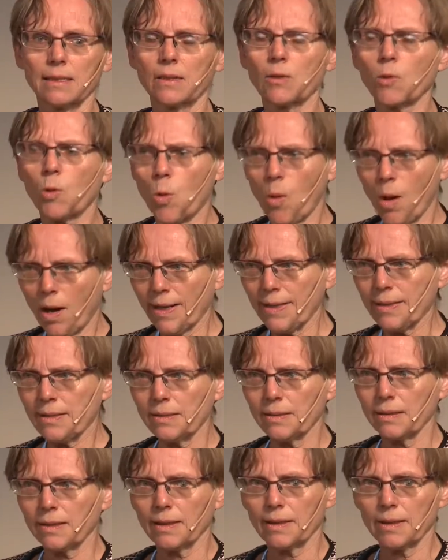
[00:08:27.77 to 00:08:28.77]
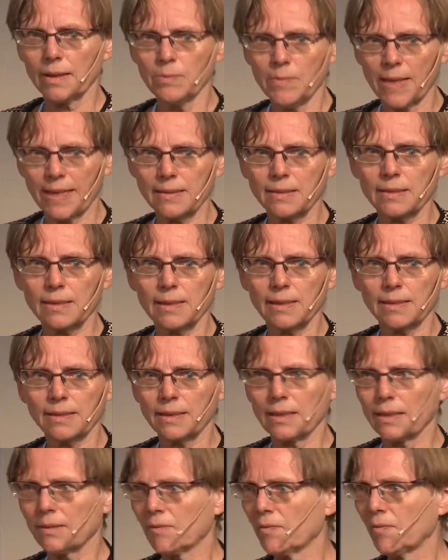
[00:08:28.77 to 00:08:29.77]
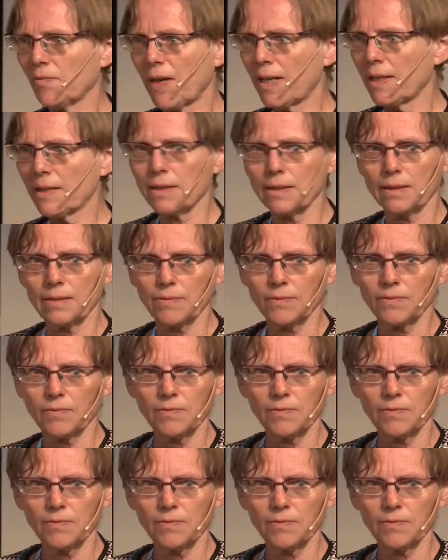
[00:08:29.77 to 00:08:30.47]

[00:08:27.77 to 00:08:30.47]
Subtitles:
quite immense, and very,